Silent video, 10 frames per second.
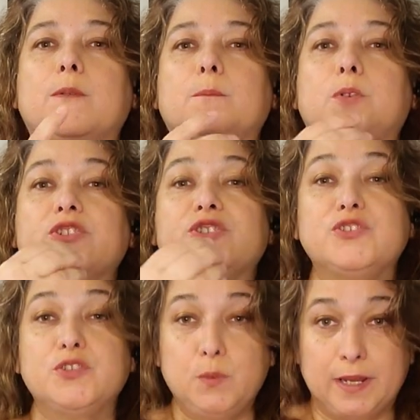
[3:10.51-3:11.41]

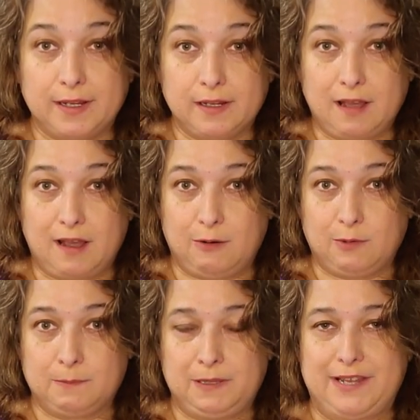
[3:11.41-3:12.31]
pursuing
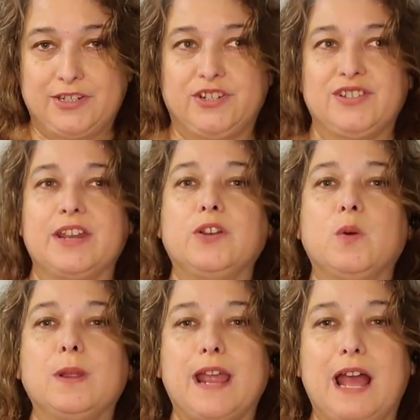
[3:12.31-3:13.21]
our pleasures and
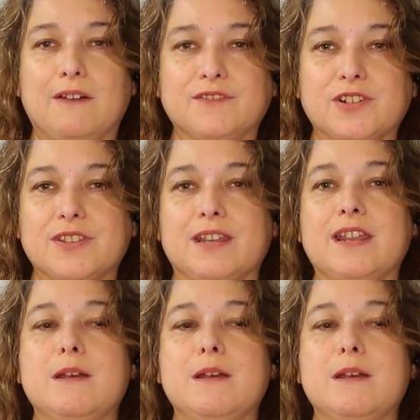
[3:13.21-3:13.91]
going after them